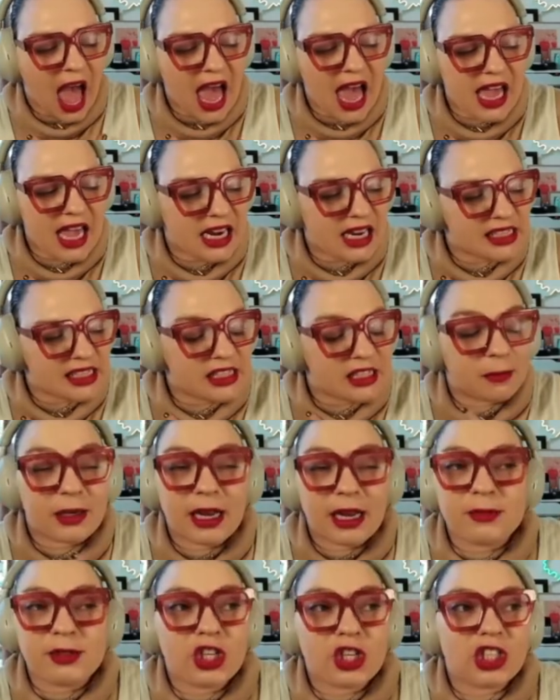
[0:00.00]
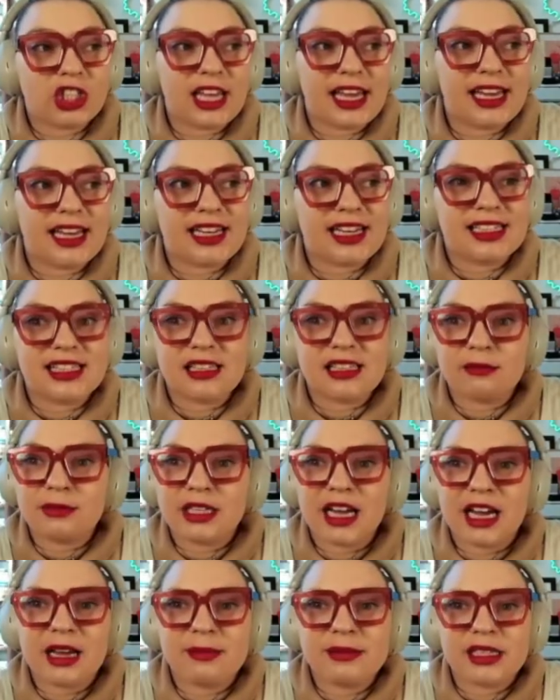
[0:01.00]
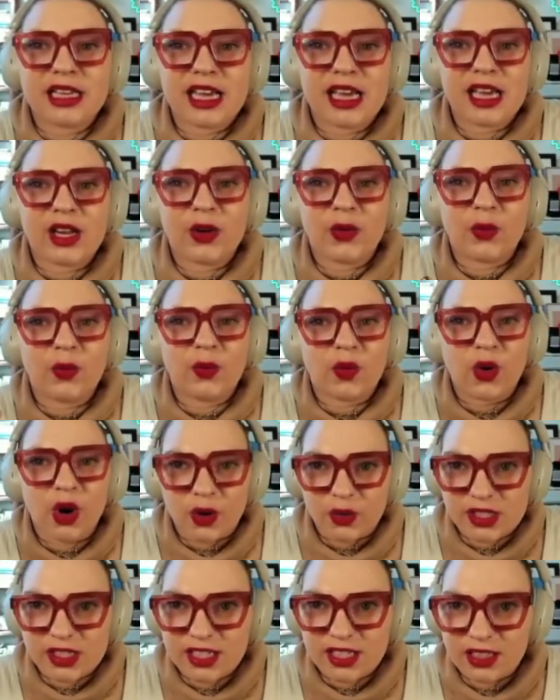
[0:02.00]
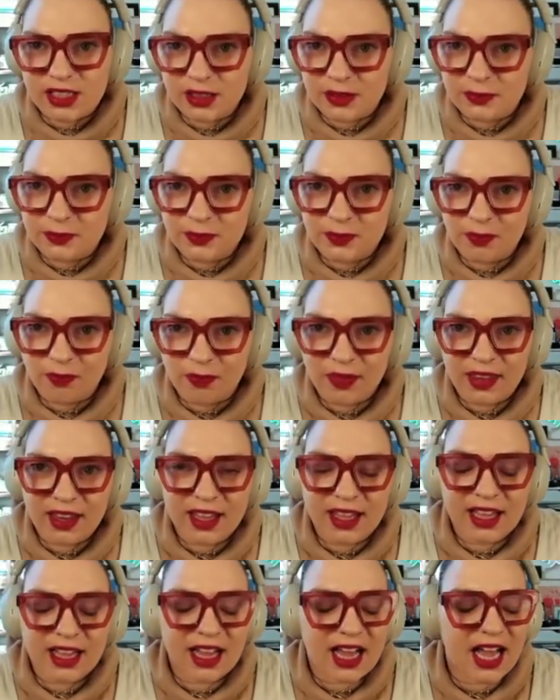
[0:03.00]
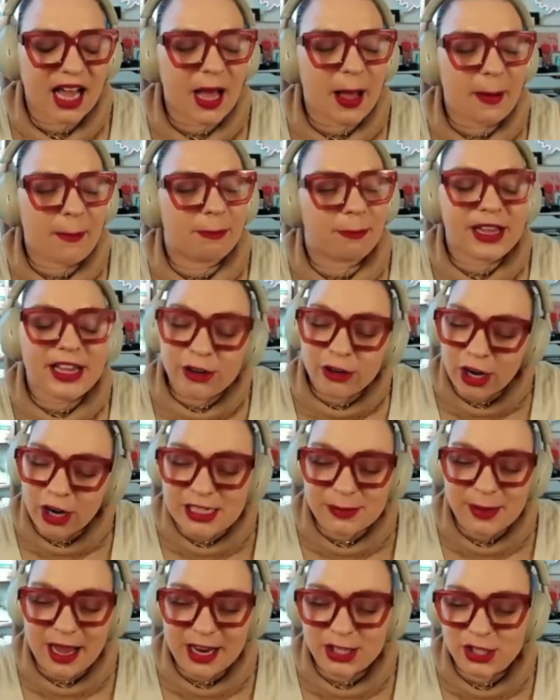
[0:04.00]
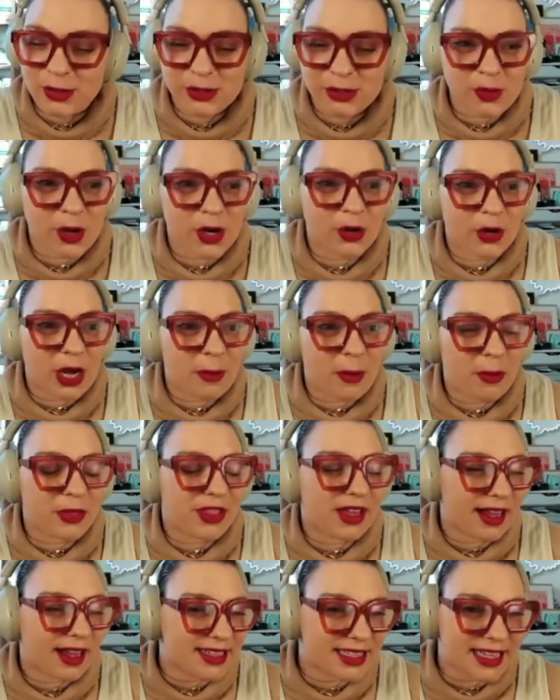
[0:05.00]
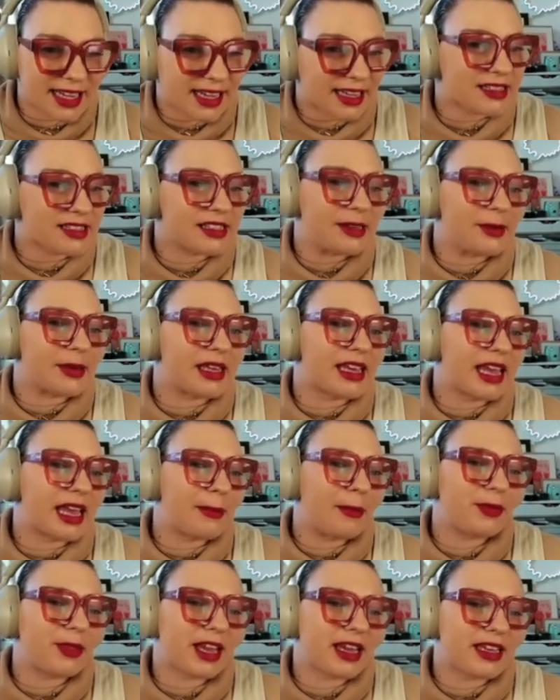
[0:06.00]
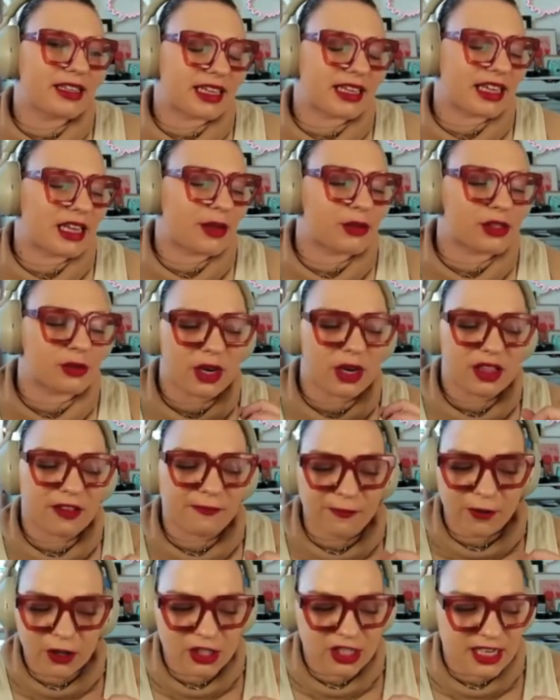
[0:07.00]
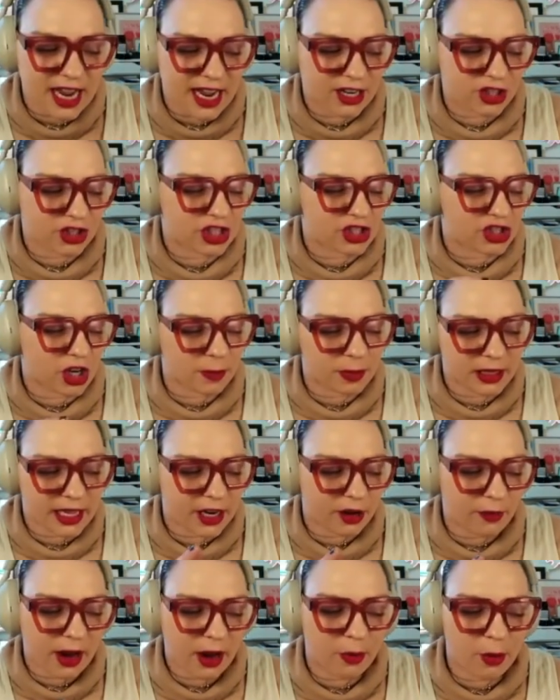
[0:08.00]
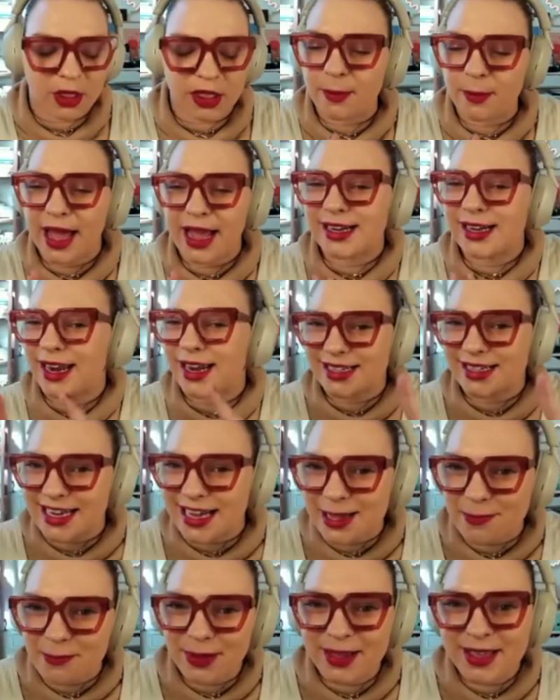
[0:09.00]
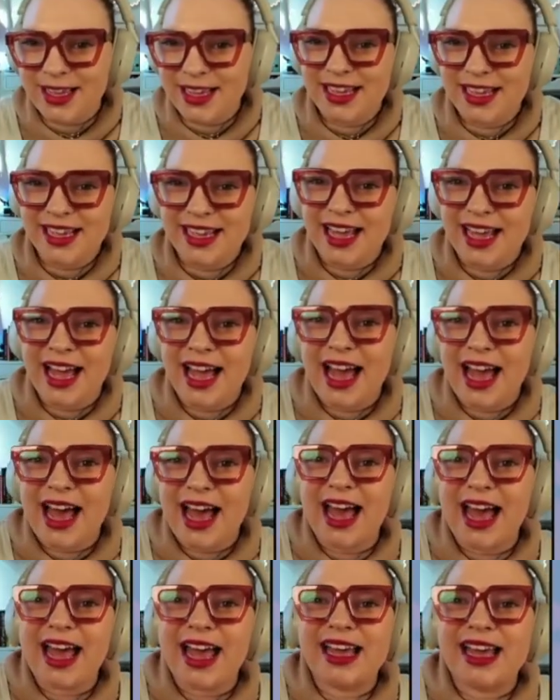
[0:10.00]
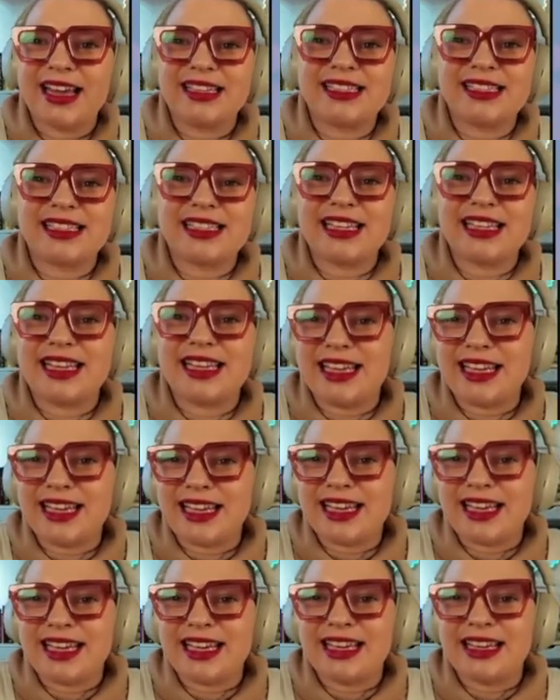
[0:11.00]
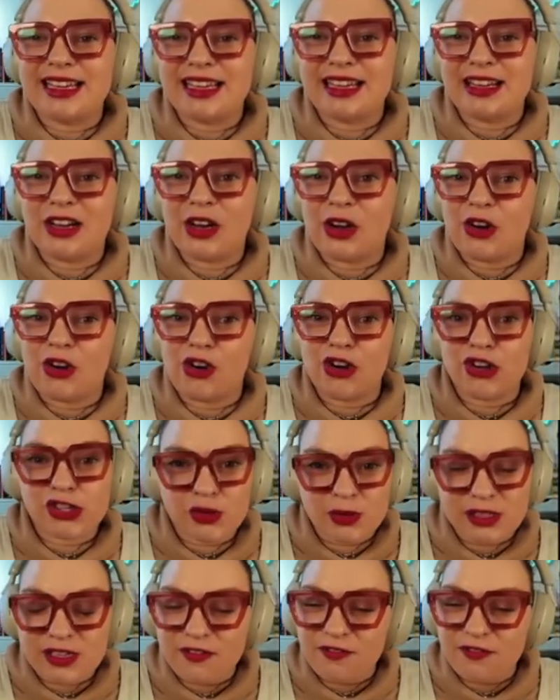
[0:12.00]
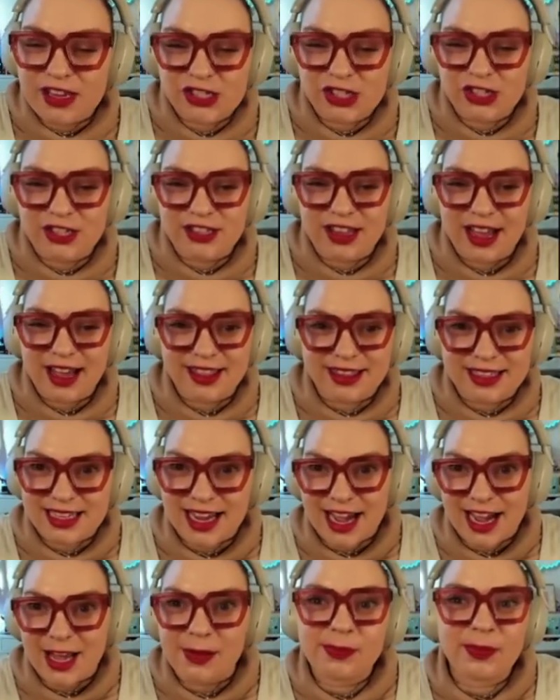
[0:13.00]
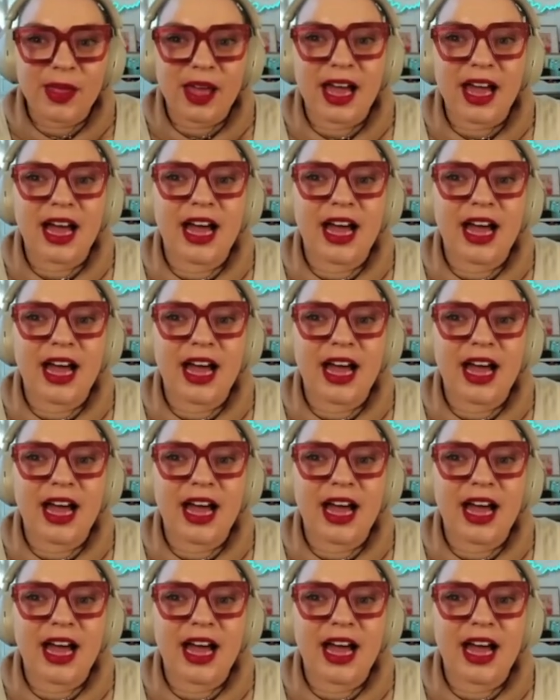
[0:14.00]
And sometimes it'll land and sometimes it won't. Bing Crosby actually was the one who came up with the idea. So he came up with the idea. He was one of the first to actually start playing around with the magnetic tape. And he also was an investor in that at the time.